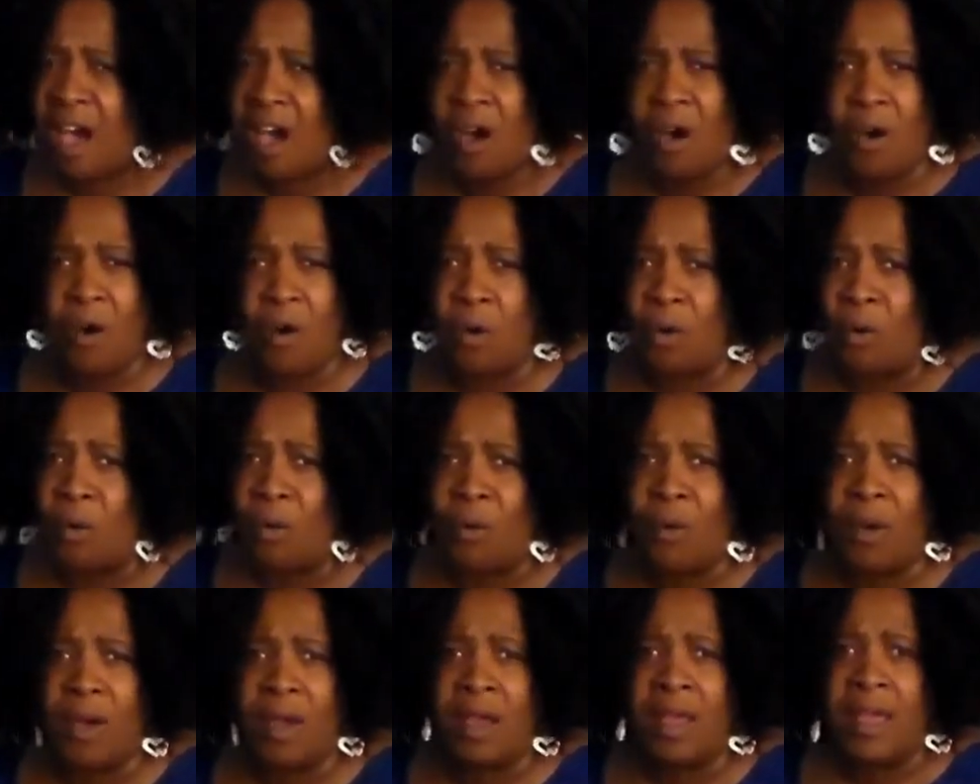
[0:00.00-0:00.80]

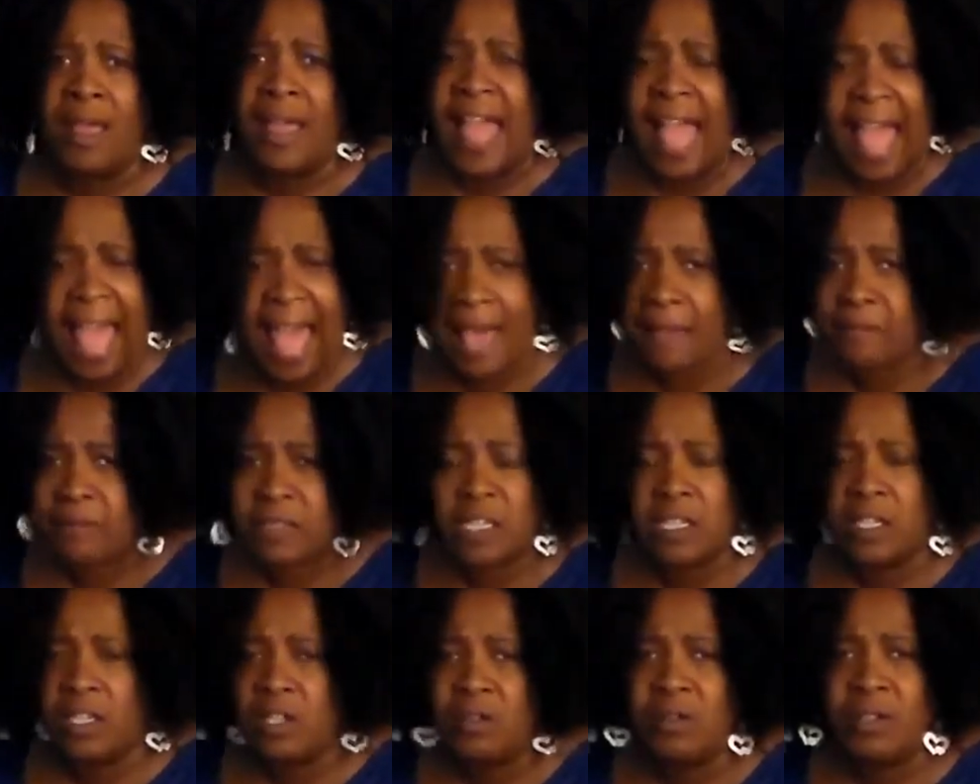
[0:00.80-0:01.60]
No.
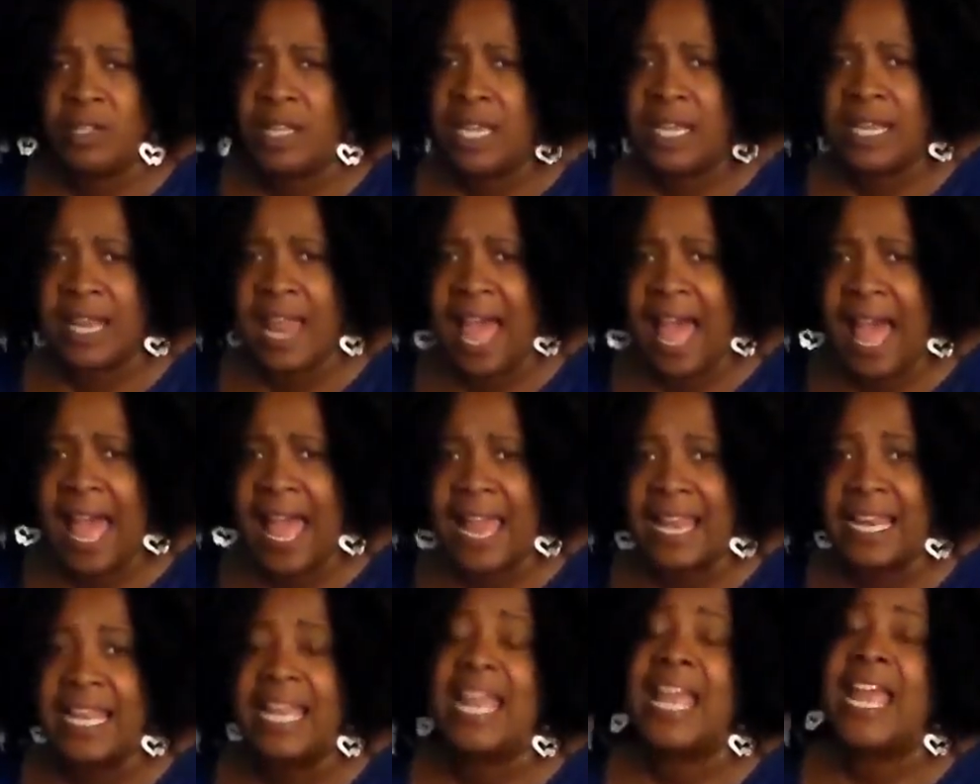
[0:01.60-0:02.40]
Absolutely
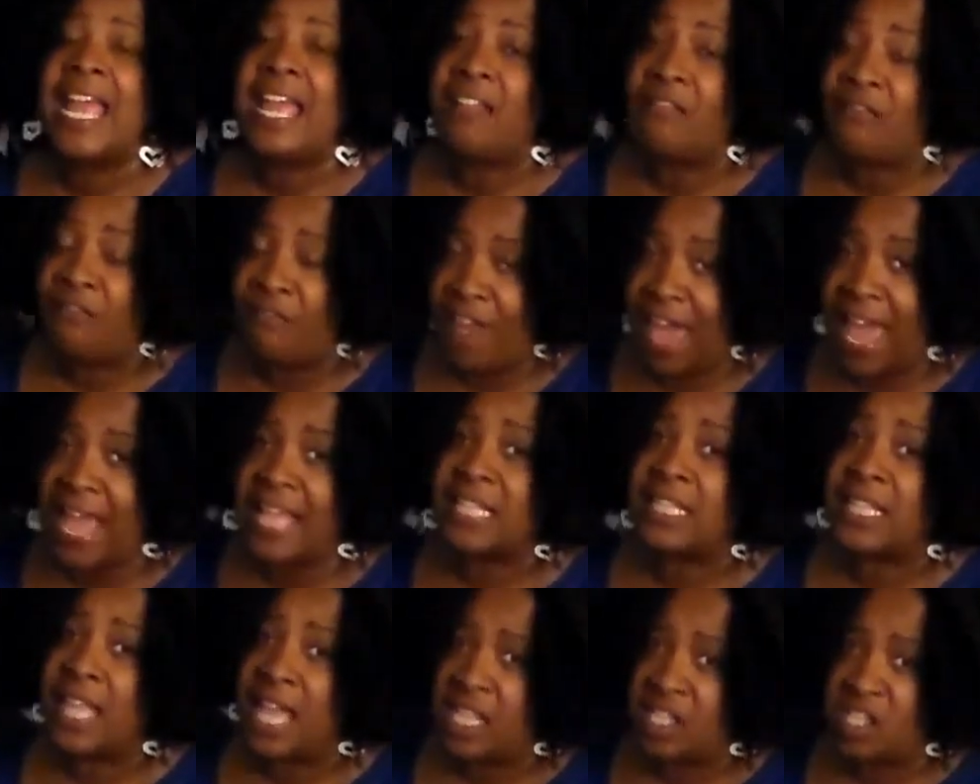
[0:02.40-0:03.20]
not. In
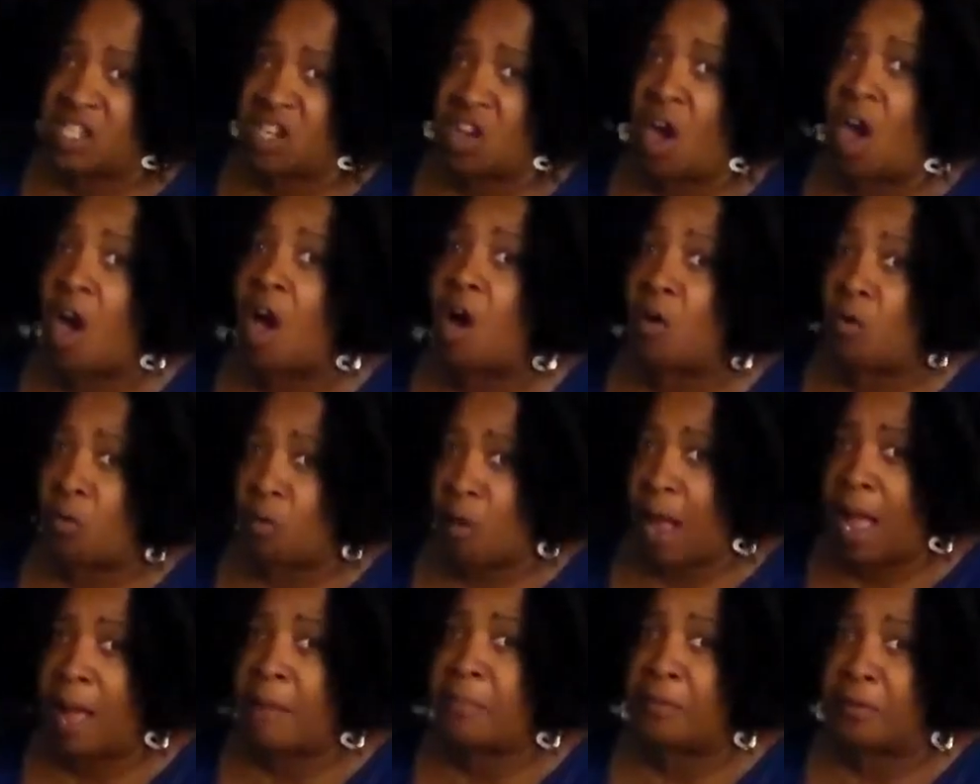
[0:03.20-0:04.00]
fact, that's
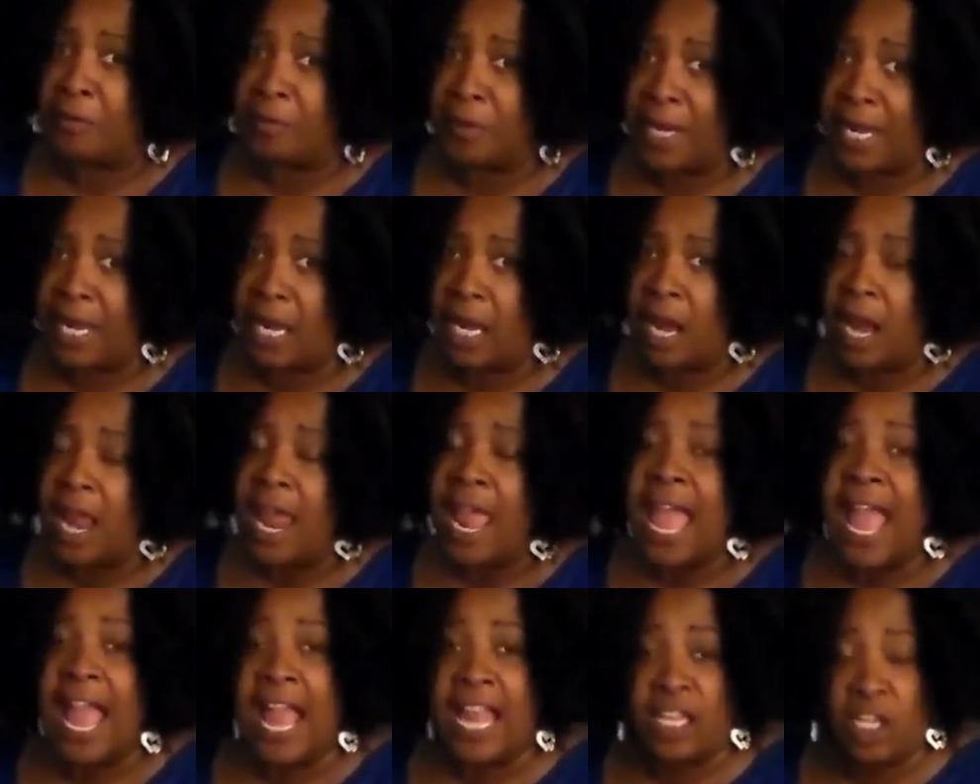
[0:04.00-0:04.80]
called robbery,
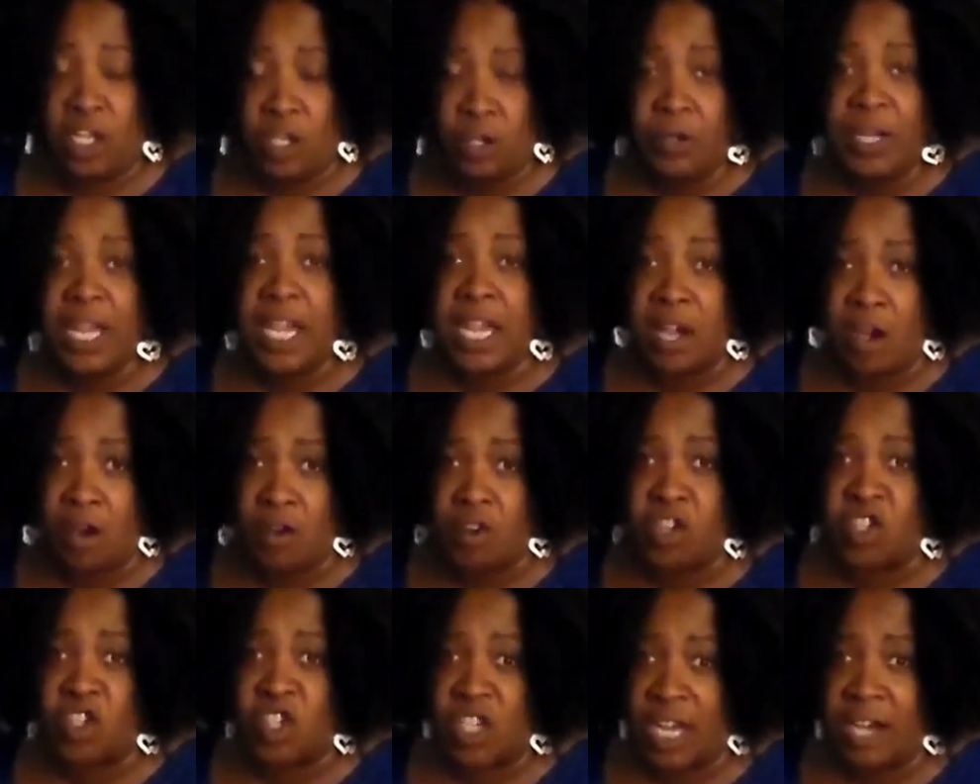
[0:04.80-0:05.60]
and you can
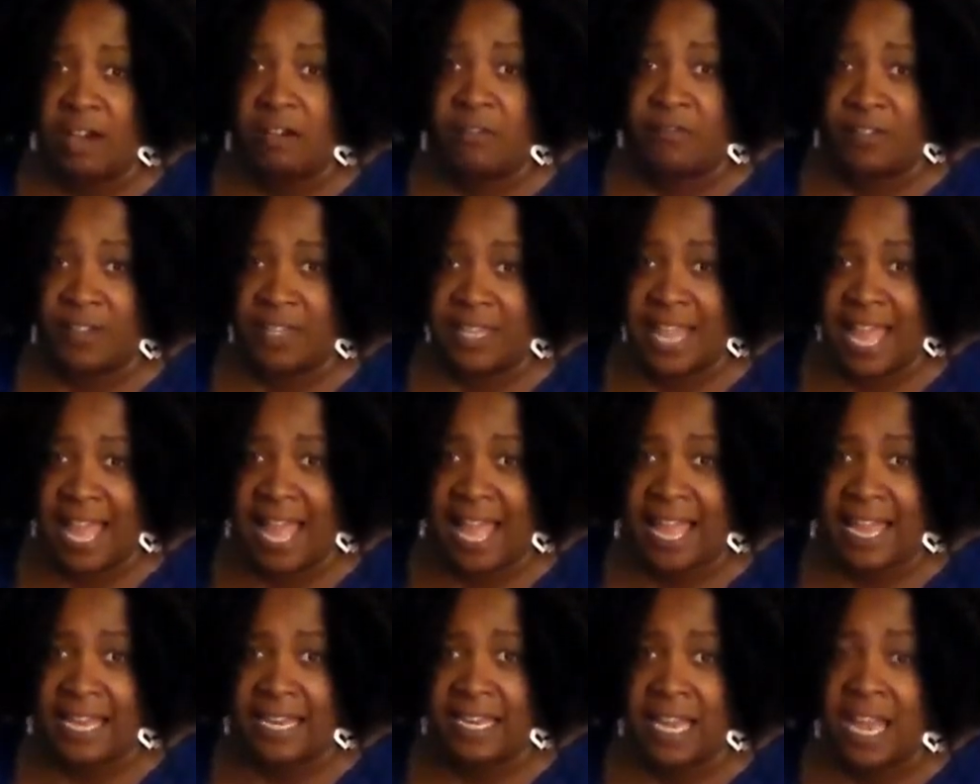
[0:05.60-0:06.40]
go to jail for
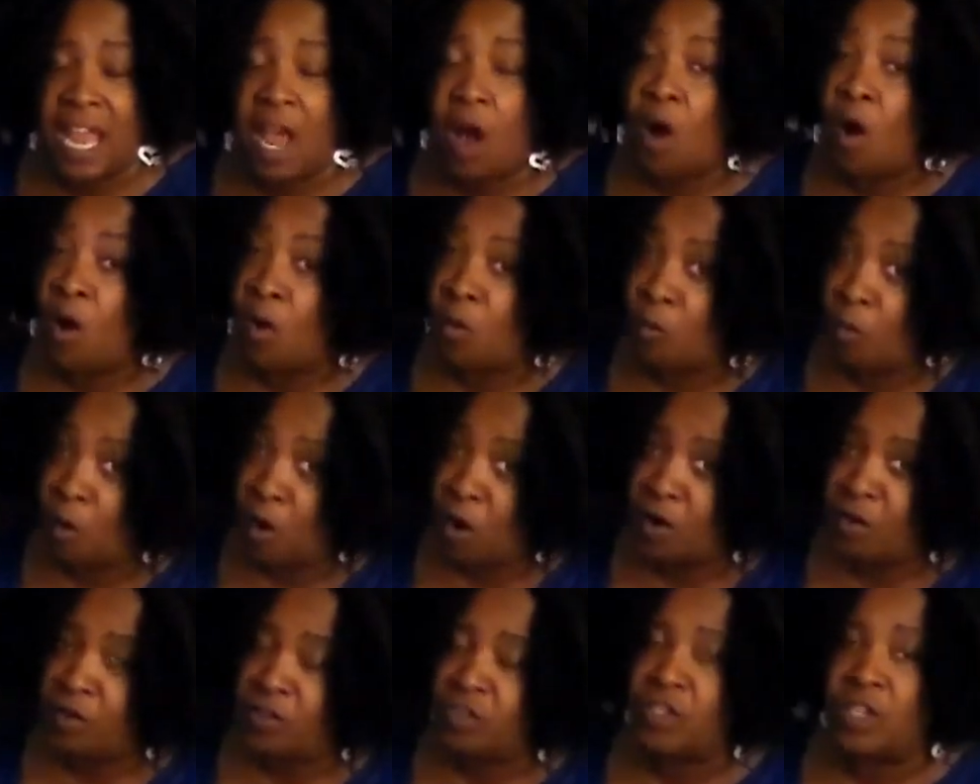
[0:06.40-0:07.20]
that, or
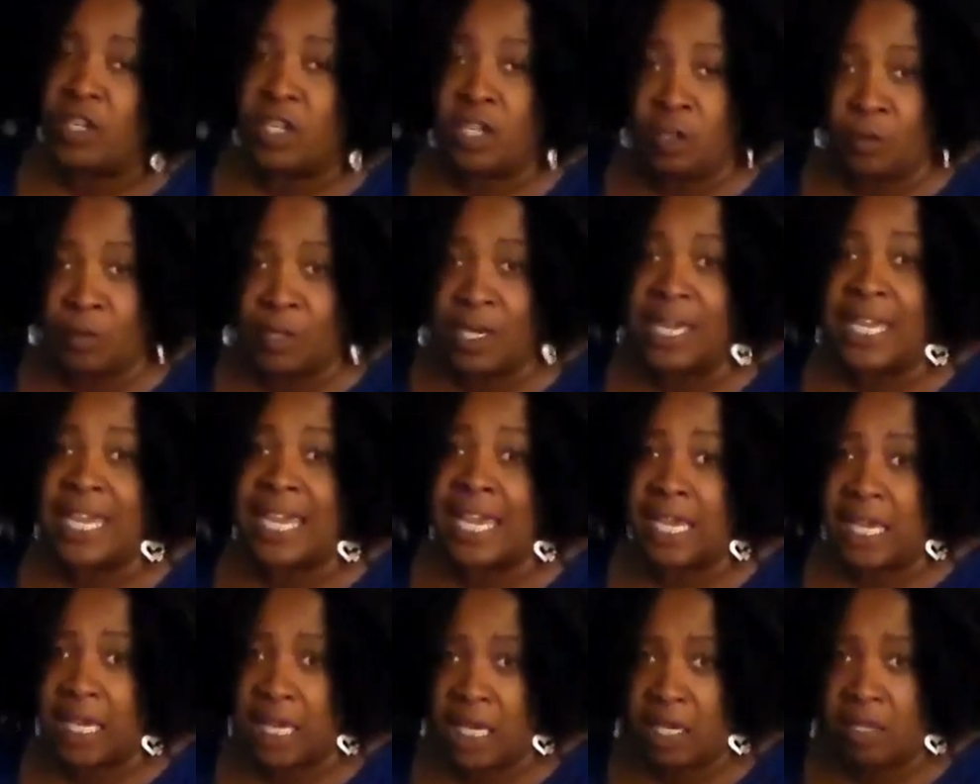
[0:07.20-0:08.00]
worse, you can
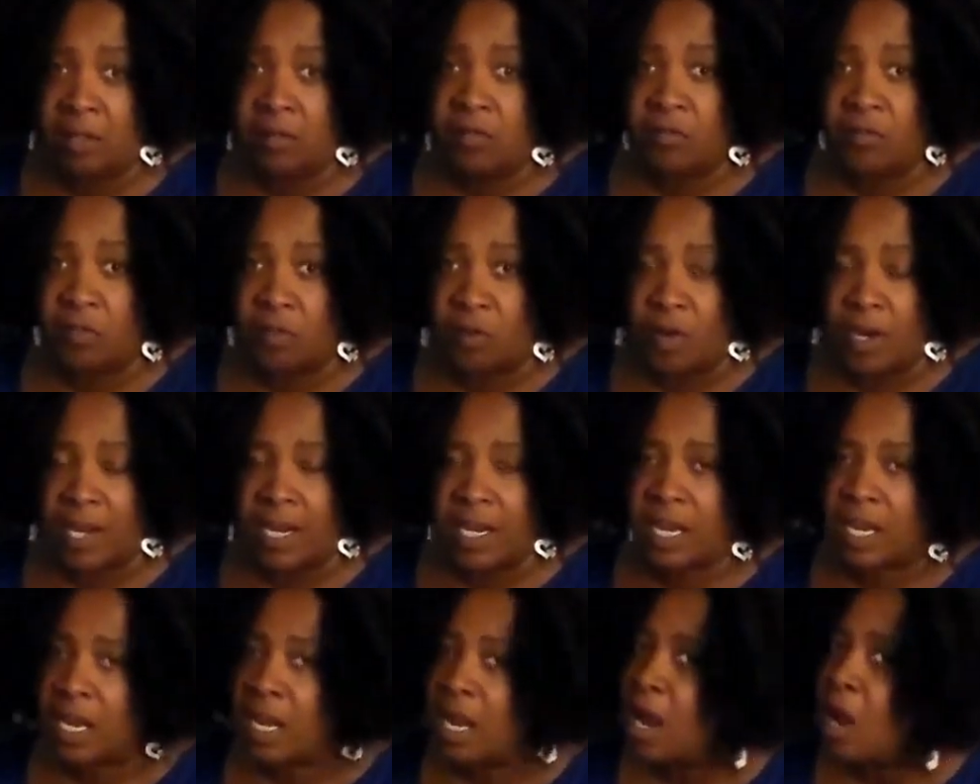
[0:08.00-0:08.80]
get killed for
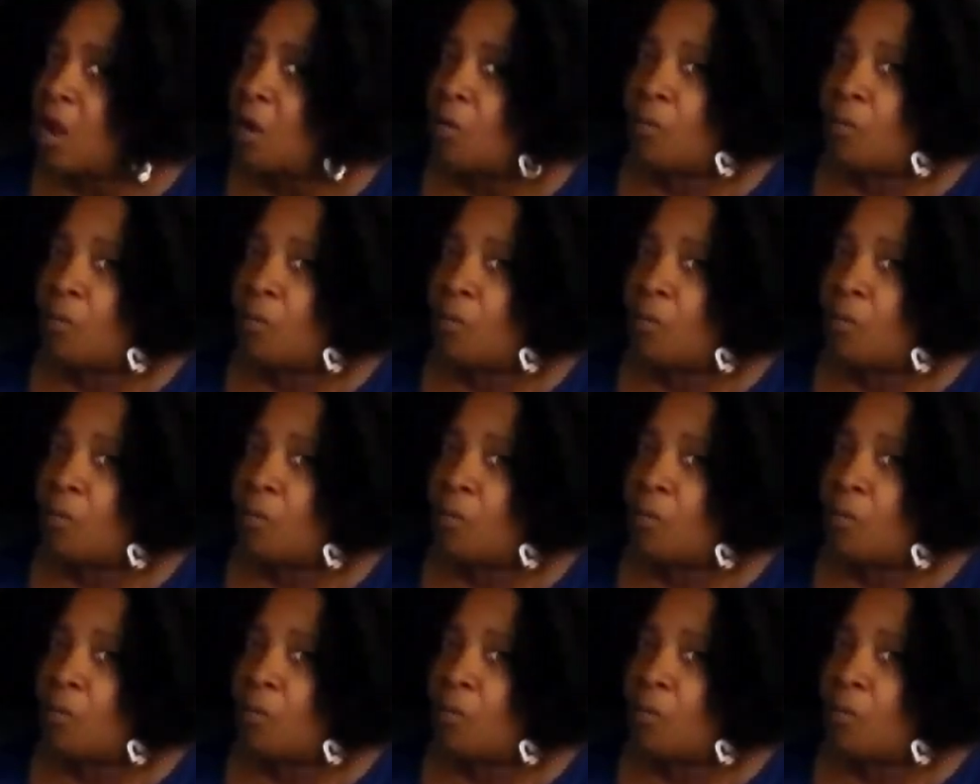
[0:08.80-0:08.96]
it.